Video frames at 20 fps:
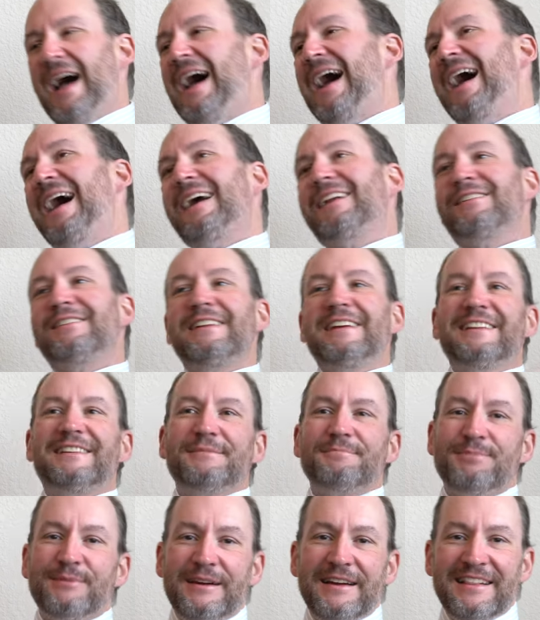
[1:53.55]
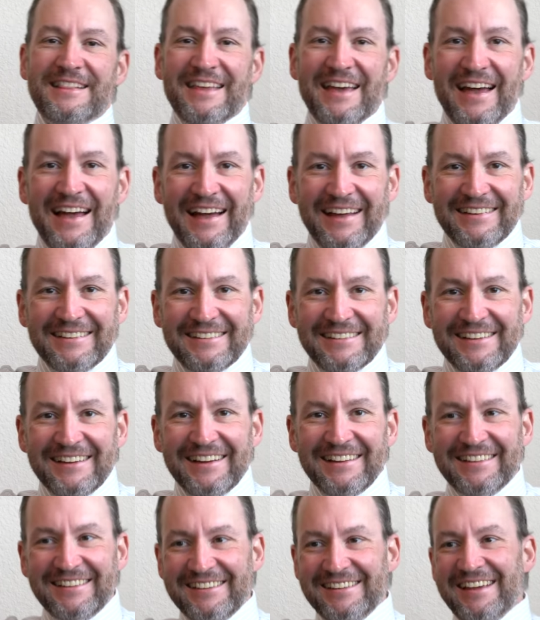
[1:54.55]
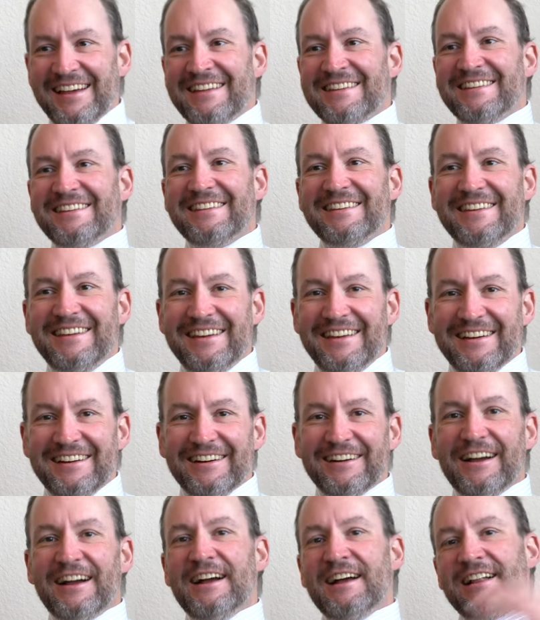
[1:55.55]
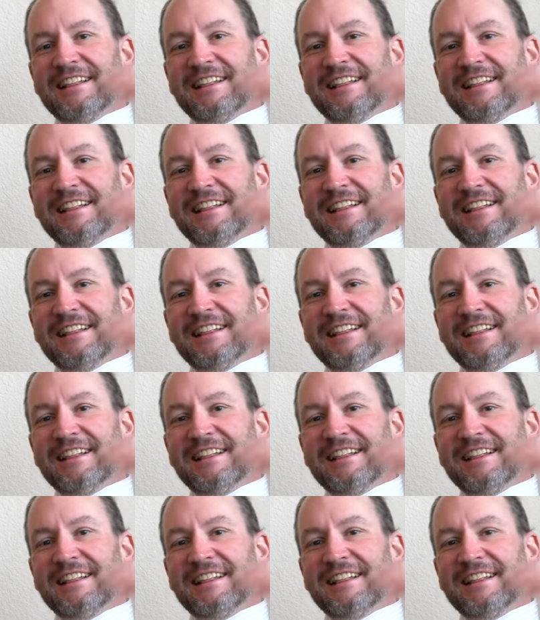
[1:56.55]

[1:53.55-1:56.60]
I don't need to bring that. It's the end of the year.